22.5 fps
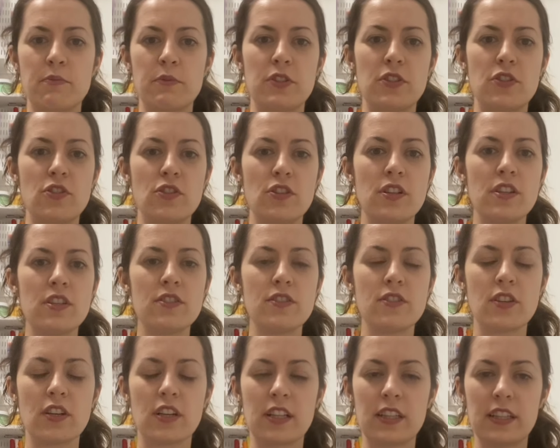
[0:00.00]
which yours
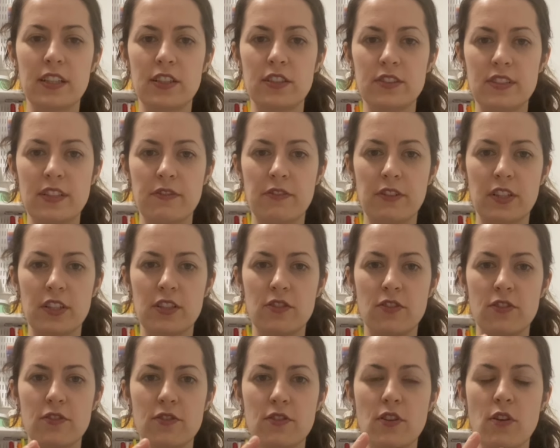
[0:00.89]
look a little different because
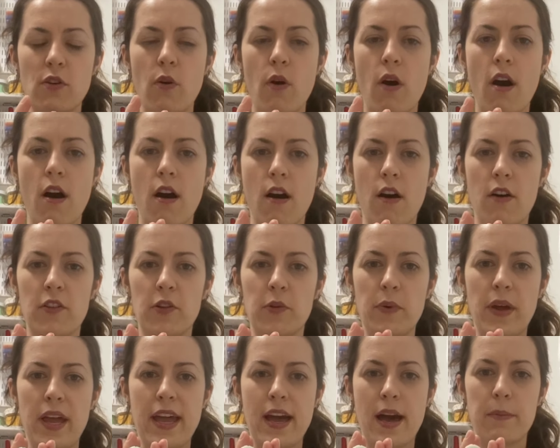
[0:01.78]
yours go all the
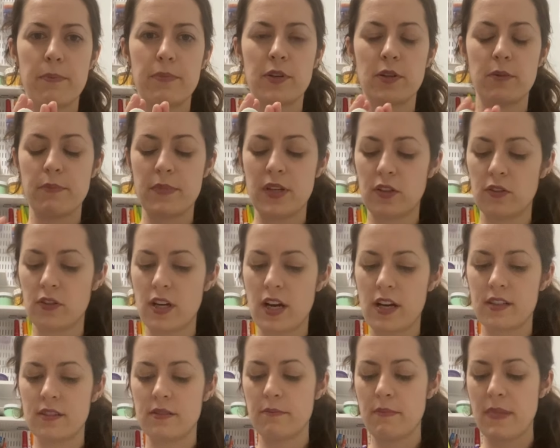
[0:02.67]
way up, your milk
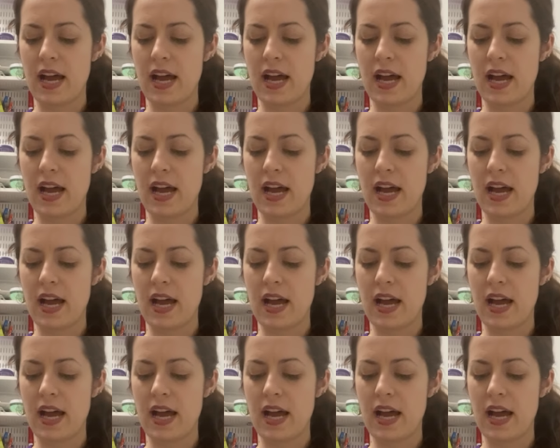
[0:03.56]
carton.